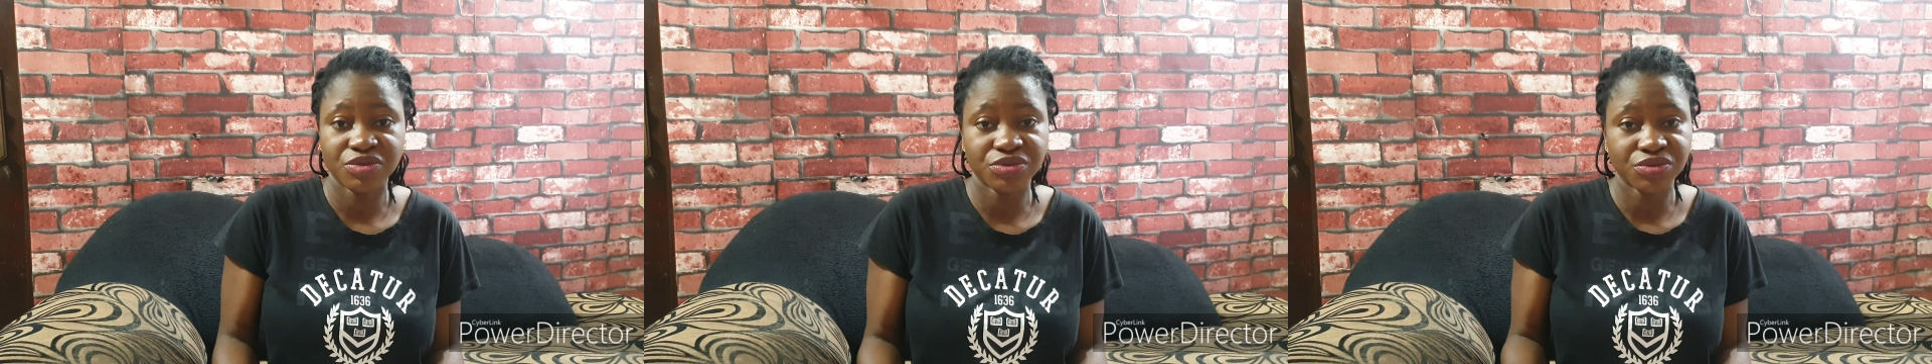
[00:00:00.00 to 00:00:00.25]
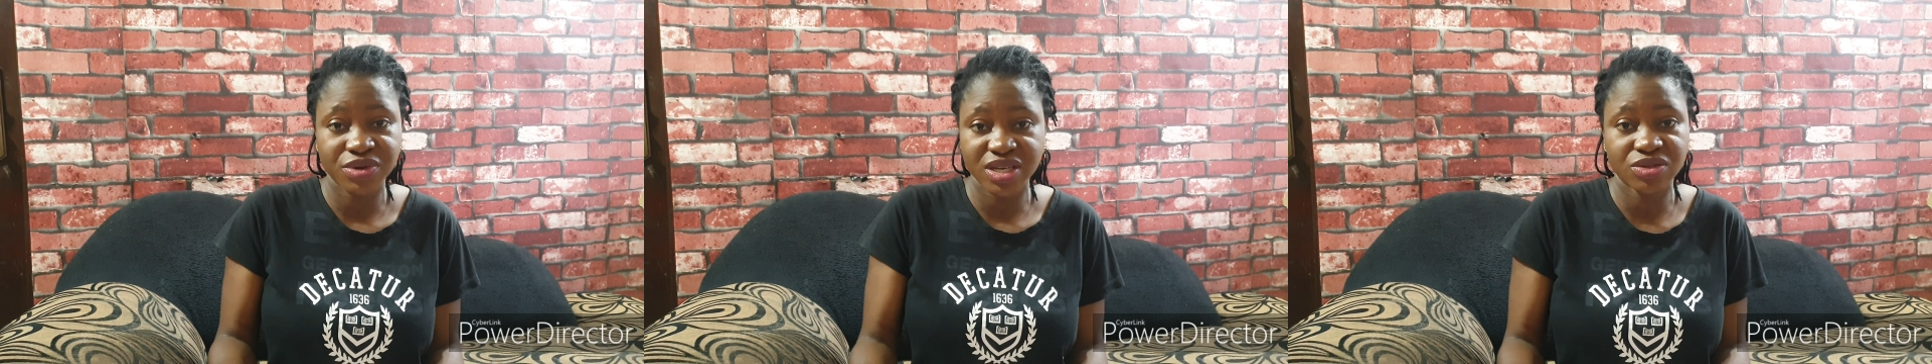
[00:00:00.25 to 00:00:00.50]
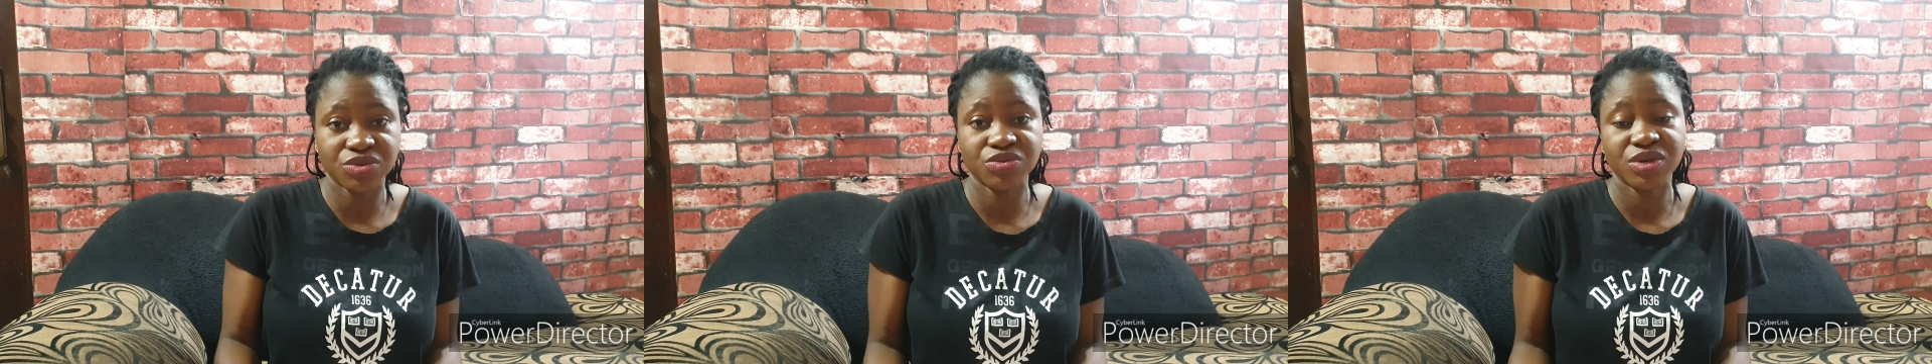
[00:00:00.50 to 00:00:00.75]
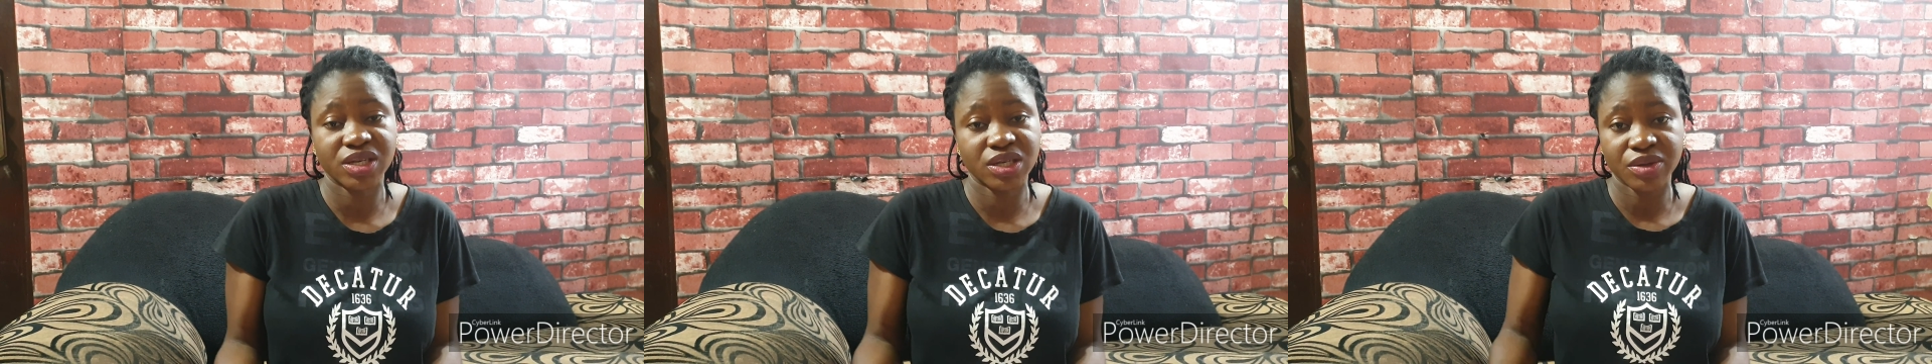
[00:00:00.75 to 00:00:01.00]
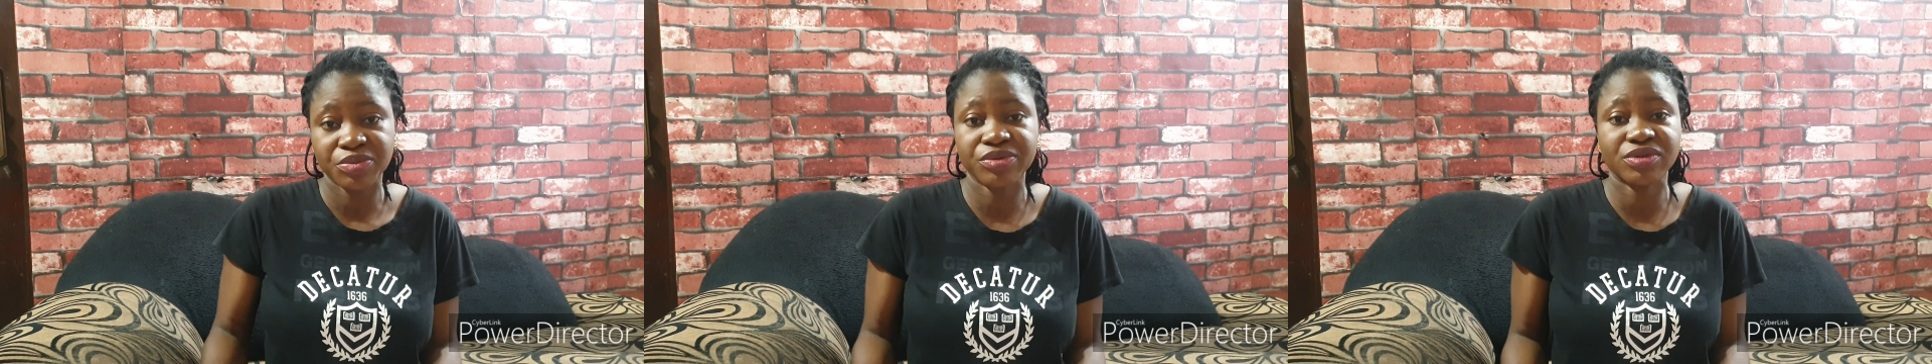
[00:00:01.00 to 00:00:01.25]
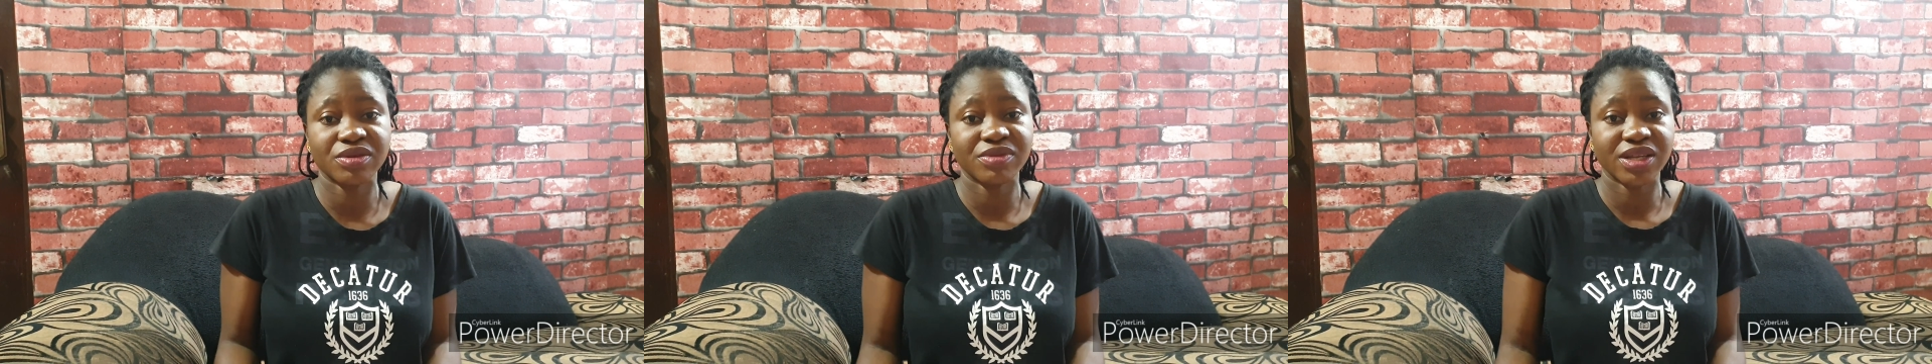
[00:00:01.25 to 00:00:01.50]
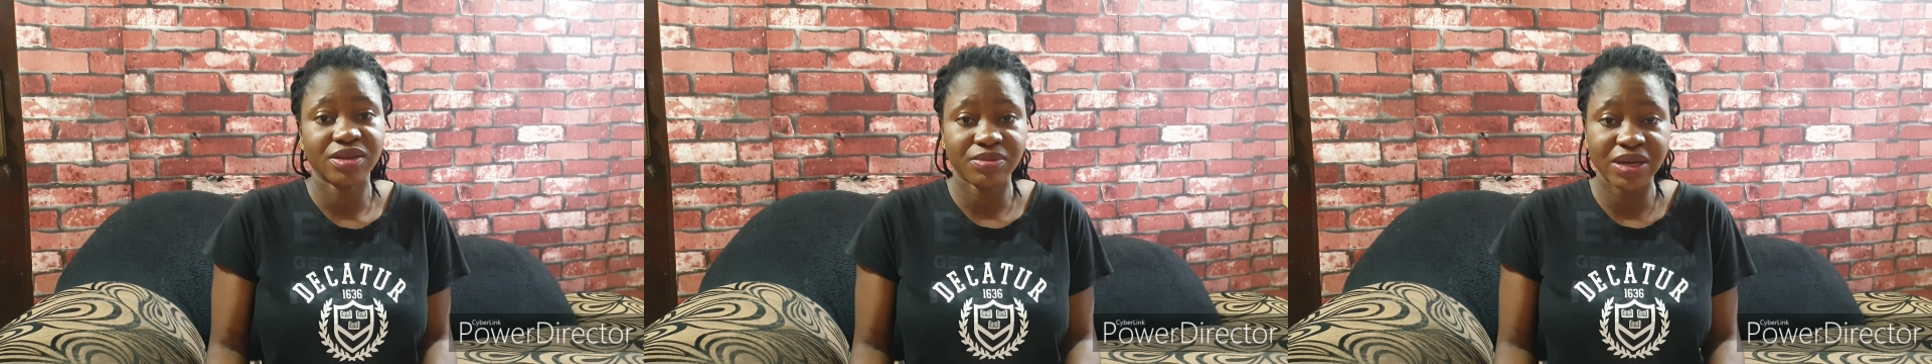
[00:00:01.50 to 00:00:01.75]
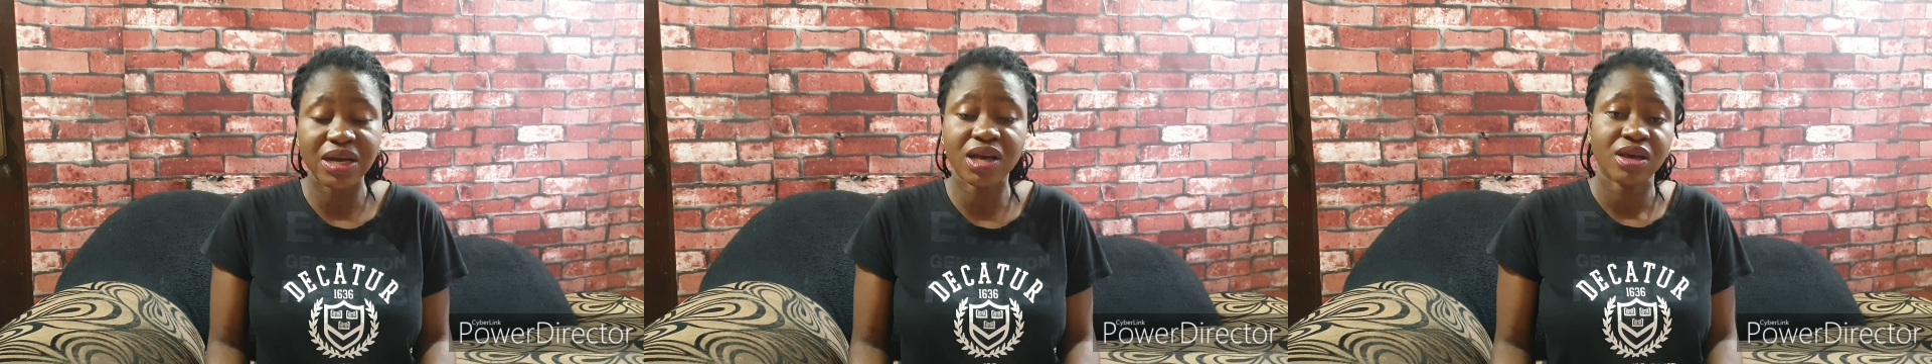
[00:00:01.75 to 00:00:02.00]
You wrestle and I put him at the
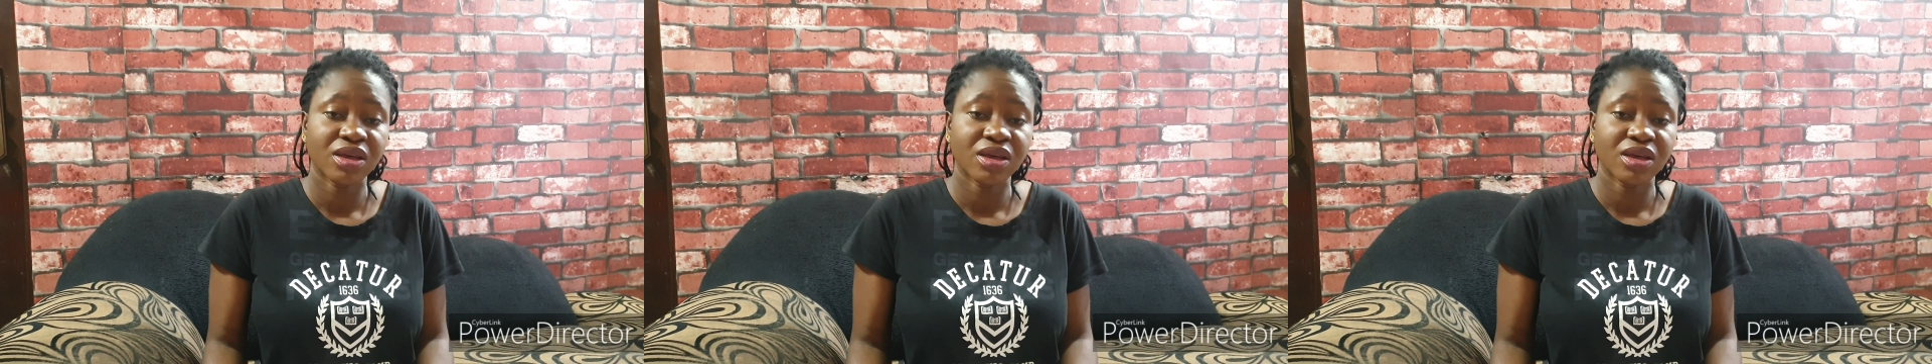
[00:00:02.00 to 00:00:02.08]
back.